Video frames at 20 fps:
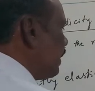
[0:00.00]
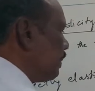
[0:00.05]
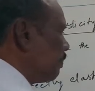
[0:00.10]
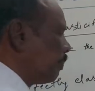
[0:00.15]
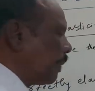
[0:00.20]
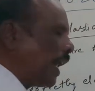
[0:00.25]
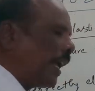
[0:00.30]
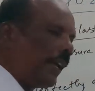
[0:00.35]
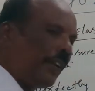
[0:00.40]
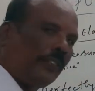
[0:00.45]

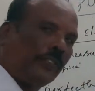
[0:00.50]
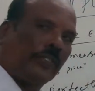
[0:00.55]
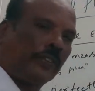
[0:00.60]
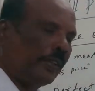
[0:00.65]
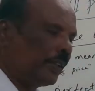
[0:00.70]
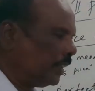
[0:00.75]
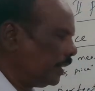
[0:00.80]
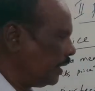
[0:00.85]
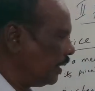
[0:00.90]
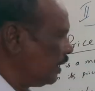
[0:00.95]

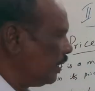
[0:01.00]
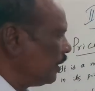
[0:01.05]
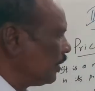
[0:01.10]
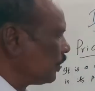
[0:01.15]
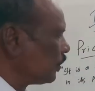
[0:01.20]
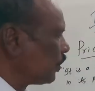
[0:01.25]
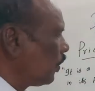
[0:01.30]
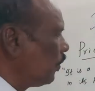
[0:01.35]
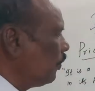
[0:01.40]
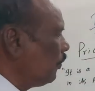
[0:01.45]
price.
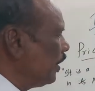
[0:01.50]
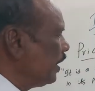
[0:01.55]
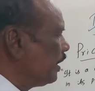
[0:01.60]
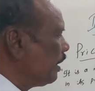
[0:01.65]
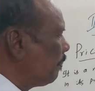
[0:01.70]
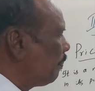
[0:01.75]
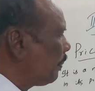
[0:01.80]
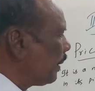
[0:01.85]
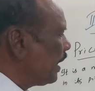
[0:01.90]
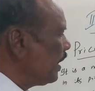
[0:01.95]
So when
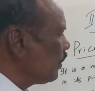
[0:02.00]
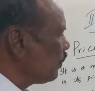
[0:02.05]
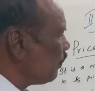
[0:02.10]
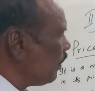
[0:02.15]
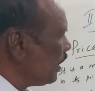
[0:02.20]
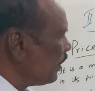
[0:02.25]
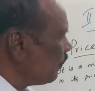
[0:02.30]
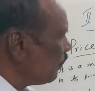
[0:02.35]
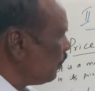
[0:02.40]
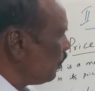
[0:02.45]
the price
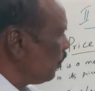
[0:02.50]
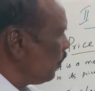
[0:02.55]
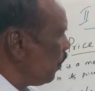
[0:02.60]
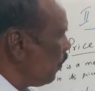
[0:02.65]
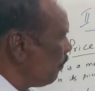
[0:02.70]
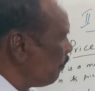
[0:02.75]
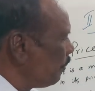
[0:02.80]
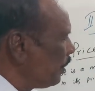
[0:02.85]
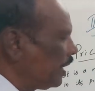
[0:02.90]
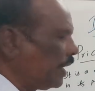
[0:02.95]
was
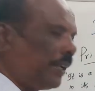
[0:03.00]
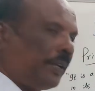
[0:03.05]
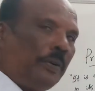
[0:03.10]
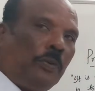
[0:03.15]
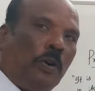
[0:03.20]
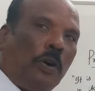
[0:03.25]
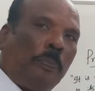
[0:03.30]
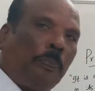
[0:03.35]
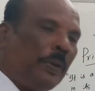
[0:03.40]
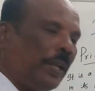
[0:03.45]
OP,
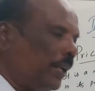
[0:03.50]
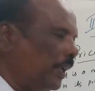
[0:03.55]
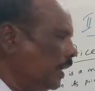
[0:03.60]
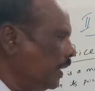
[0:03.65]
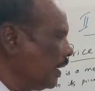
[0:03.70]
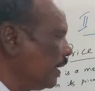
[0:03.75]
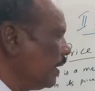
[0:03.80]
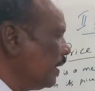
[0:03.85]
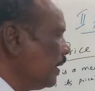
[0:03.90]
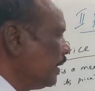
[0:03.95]

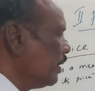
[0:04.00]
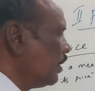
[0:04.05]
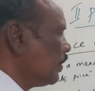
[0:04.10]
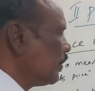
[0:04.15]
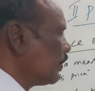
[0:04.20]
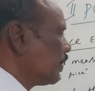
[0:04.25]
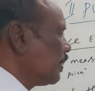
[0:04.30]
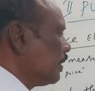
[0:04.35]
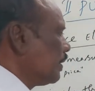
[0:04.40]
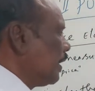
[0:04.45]
the
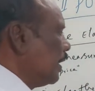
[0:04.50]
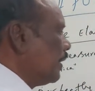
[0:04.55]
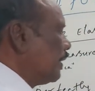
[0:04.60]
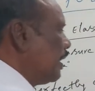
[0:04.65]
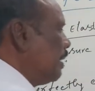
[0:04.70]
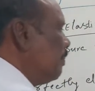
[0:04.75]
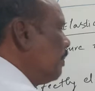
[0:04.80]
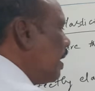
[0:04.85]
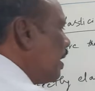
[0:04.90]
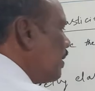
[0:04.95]

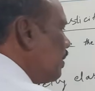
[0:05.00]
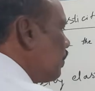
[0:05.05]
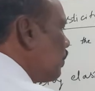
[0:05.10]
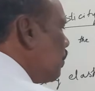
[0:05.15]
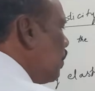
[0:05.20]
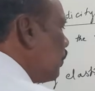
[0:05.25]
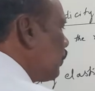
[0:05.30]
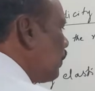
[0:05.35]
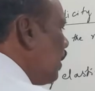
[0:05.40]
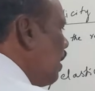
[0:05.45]
demand
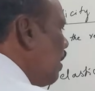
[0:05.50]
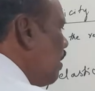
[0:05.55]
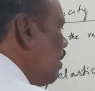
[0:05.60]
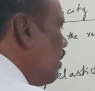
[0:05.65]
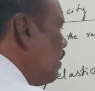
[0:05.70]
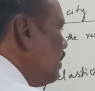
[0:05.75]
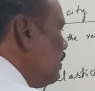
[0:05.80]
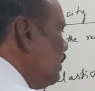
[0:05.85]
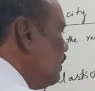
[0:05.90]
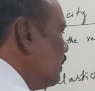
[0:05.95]
goes
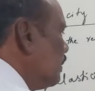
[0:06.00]
on